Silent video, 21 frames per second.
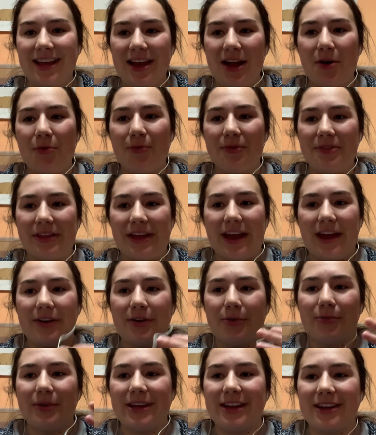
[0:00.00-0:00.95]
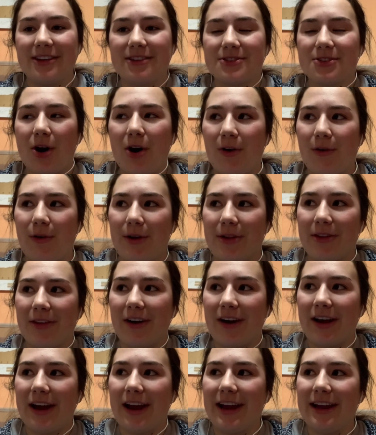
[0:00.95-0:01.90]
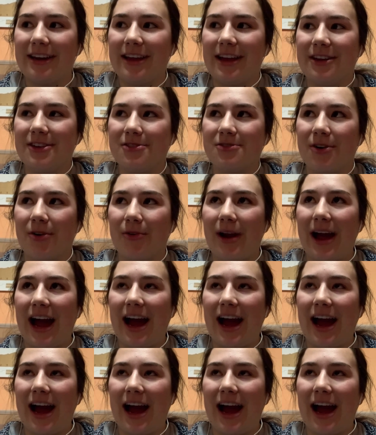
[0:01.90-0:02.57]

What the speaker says: when the candidate weekend is all online and you don't